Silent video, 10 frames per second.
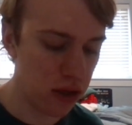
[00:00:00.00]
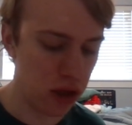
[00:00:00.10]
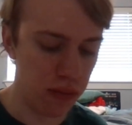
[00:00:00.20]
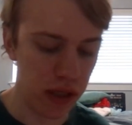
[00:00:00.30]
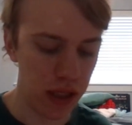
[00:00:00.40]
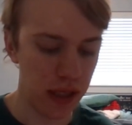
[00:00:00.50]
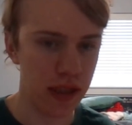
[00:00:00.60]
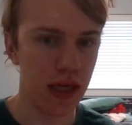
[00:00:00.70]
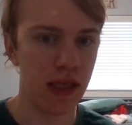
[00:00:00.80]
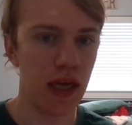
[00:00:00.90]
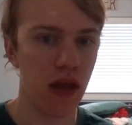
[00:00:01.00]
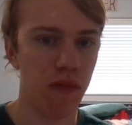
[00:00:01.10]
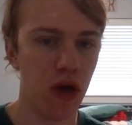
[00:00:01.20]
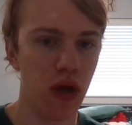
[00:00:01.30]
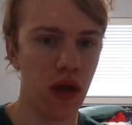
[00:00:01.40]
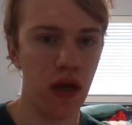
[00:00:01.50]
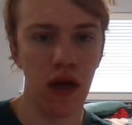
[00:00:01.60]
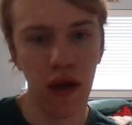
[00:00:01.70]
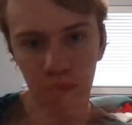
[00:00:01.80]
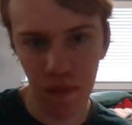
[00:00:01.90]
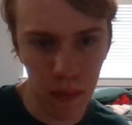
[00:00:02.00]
to be content as a person.